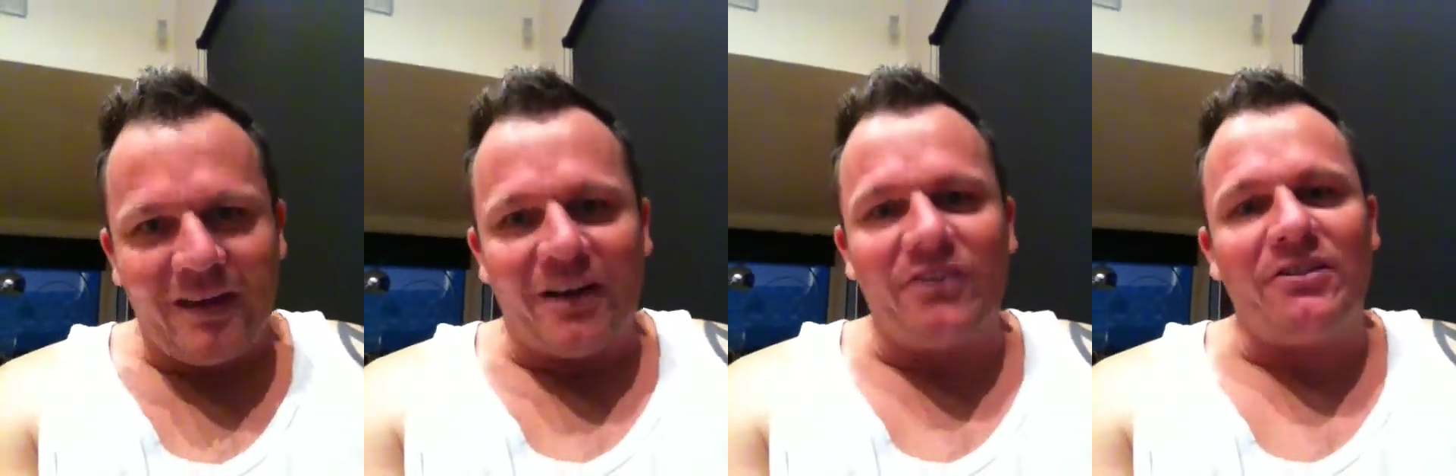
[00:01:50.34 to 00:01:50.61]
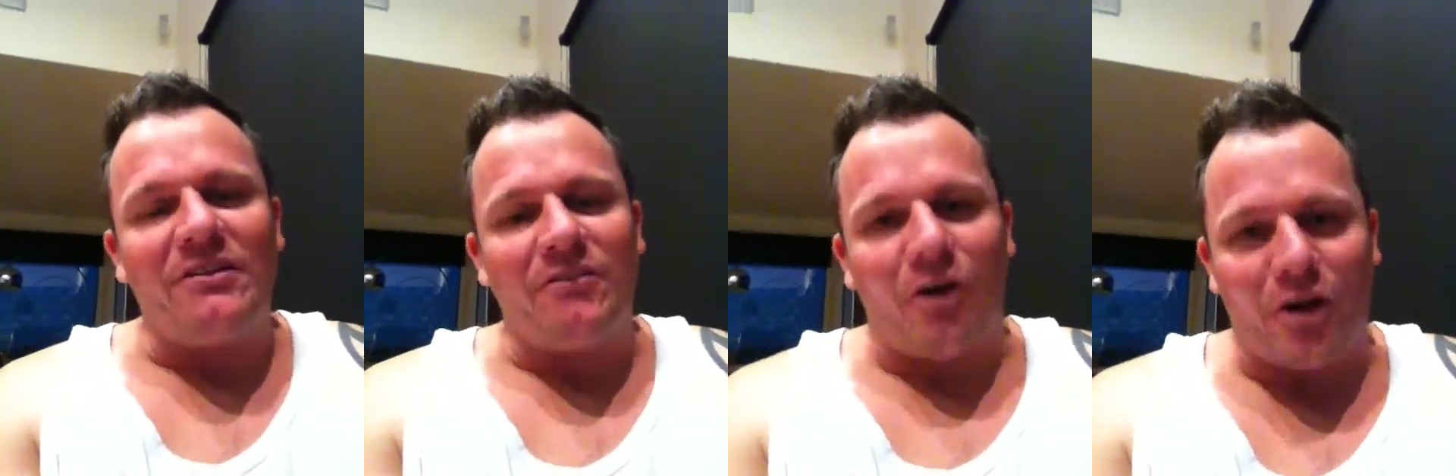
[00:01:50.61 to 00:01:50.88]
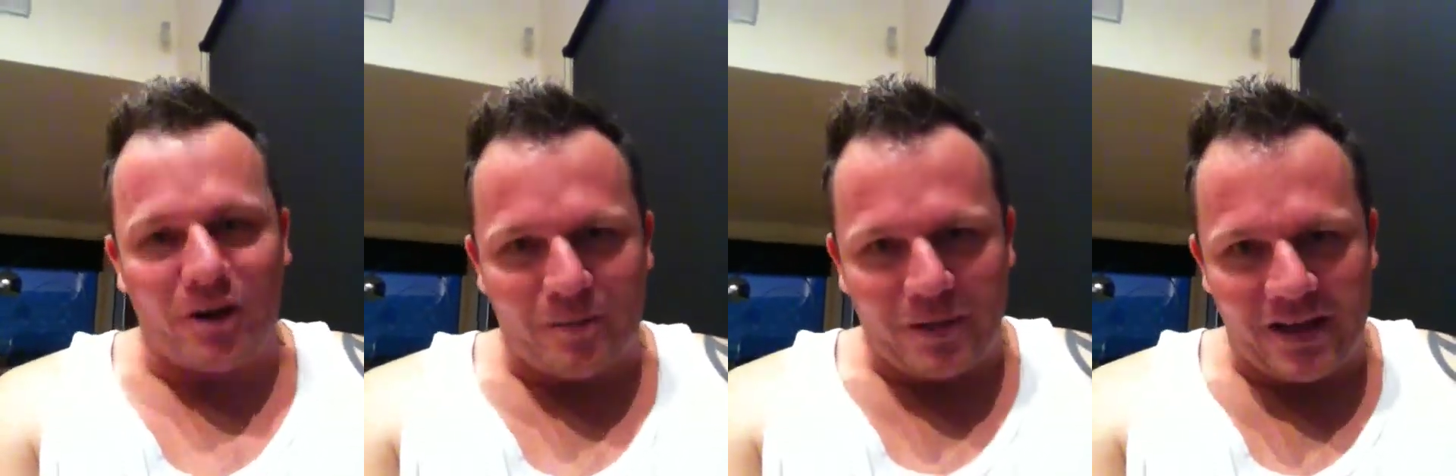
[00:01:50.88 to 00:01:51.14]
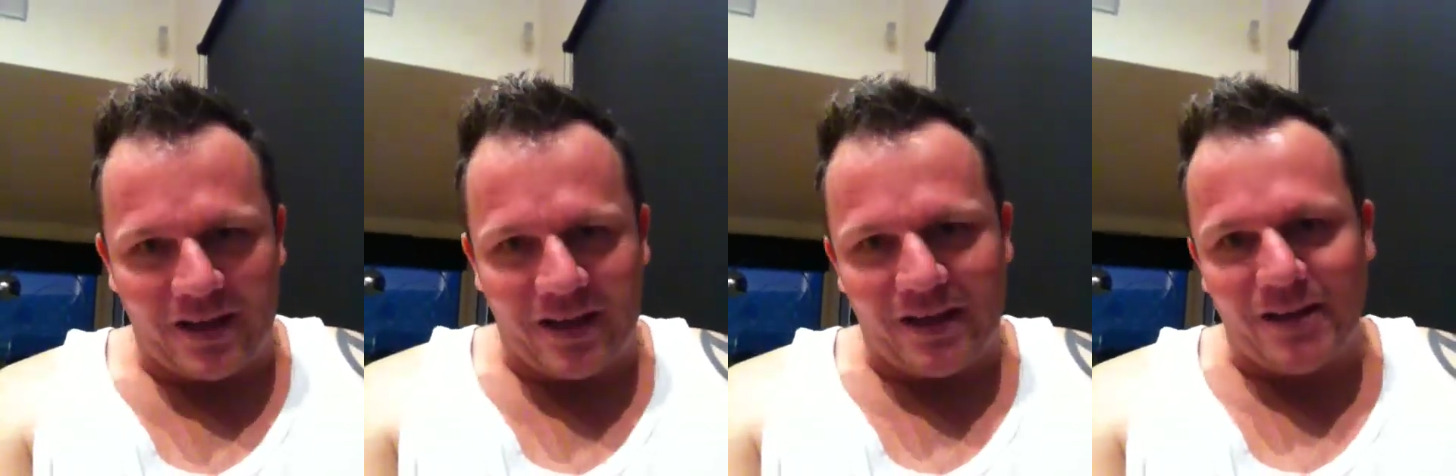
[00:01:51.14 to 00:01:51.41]
And she invited
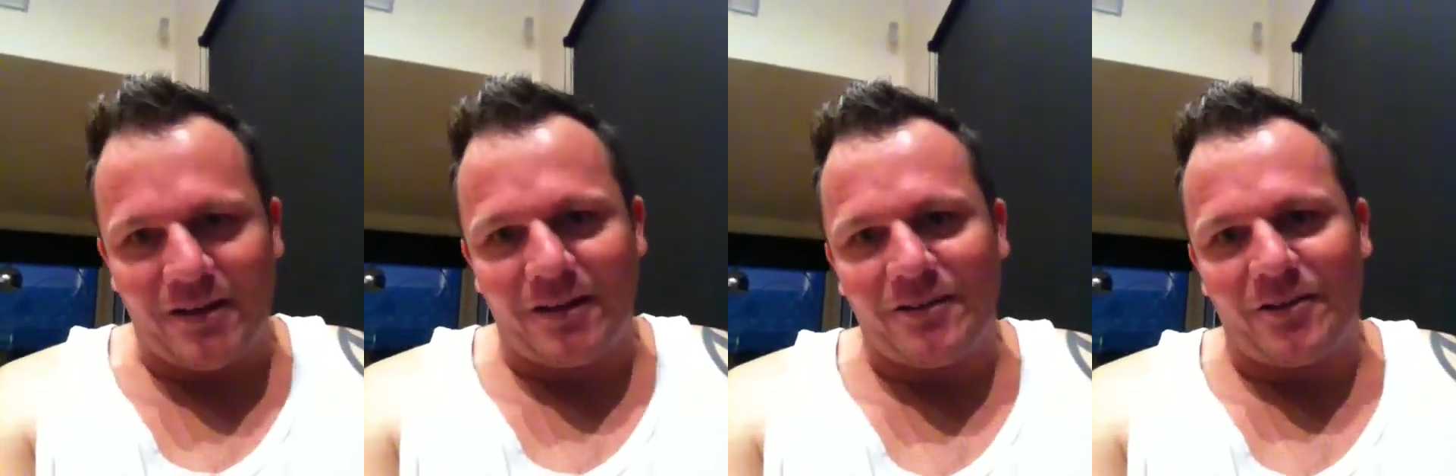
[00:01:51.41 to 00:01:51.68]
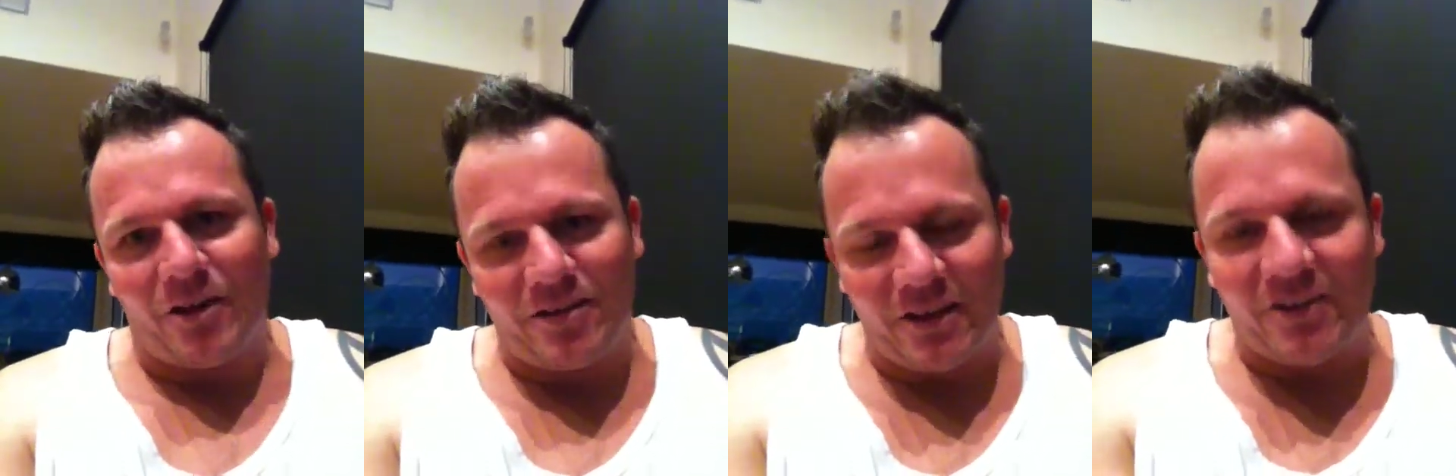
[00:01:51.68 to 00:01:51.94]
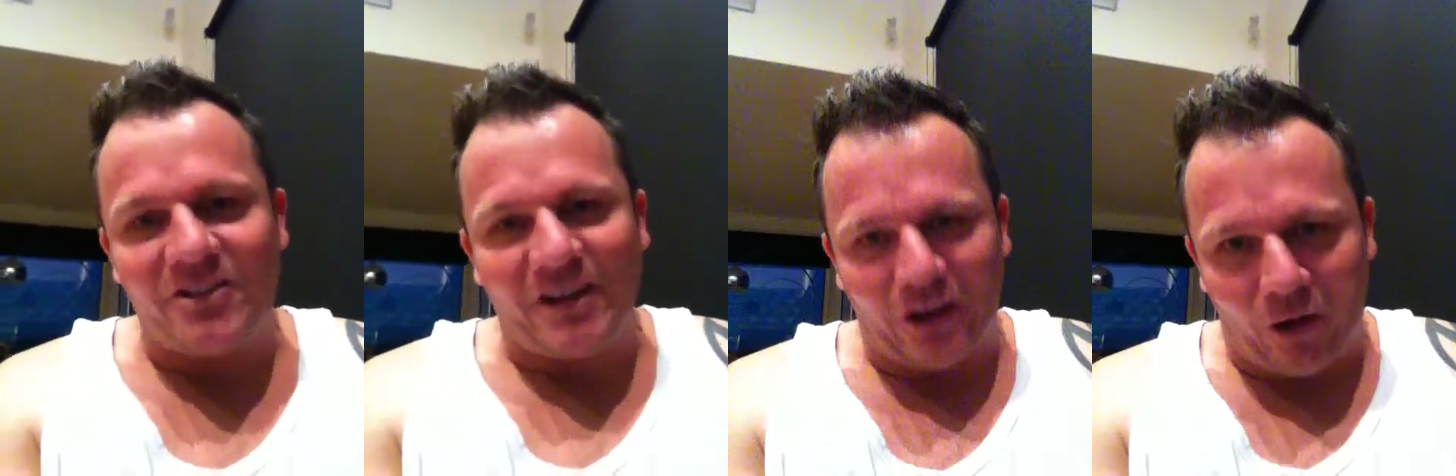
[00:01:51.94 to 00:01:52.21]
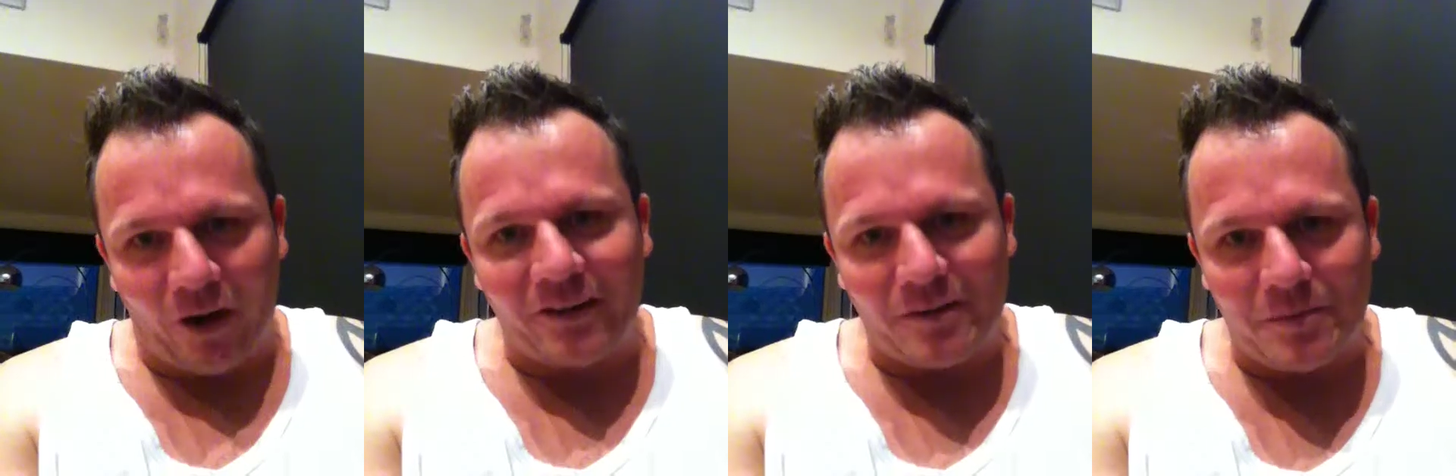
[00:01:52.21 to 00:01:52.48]
me in, and I think she
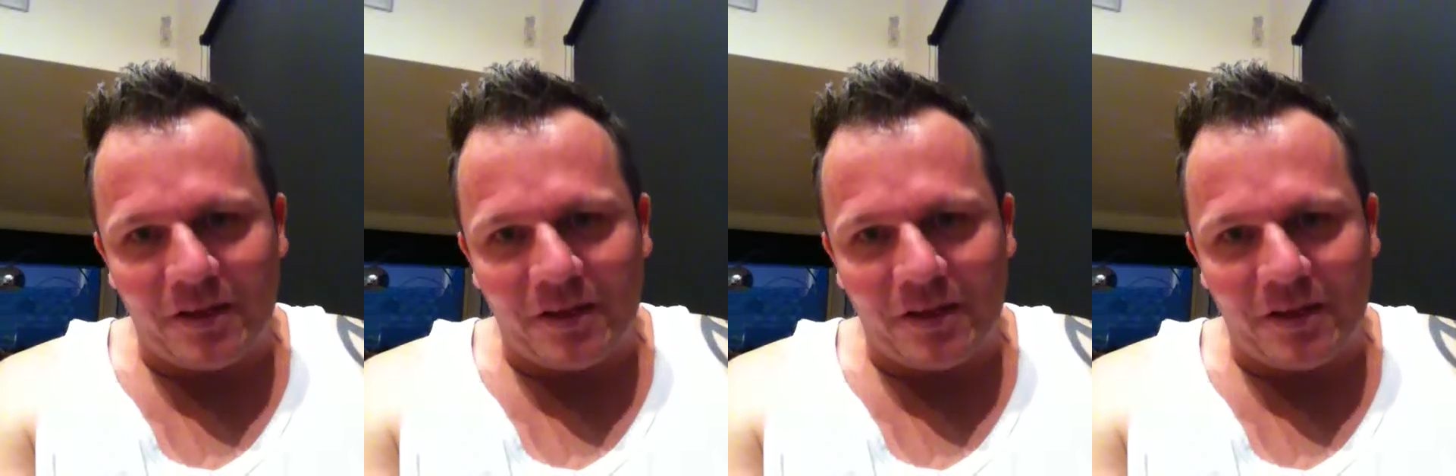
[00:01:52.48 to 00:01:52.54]
liked